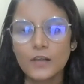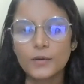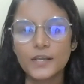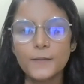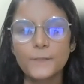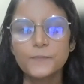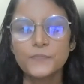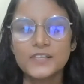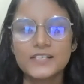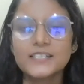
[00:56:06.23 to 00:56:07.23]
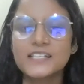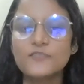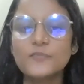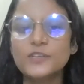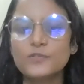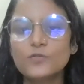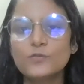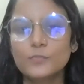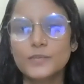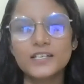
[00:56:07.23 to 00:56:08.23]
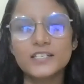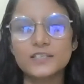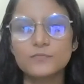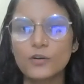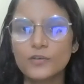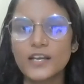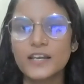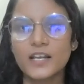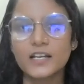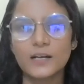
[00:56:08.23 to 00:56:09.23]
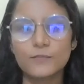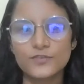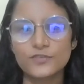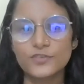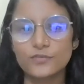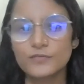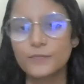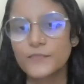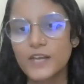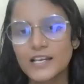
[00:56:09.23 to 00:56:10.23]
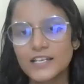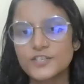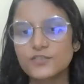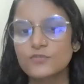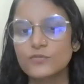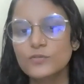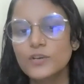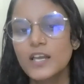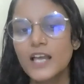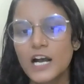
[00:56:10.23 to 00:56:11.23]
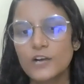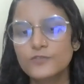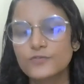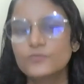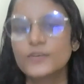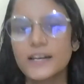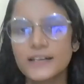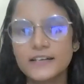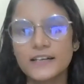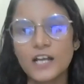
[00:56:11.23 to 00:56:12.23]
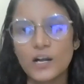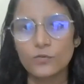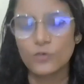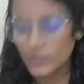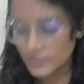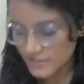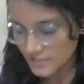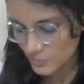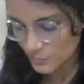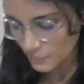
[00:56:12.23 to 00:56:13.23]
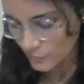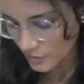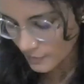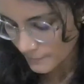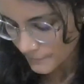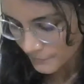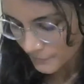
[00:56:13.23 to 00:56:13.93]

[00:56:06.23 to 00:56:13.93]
Okay, just give me 2 minutes, Mauna, and I'll come to you. I'll let you know how to get it and how all these things will work.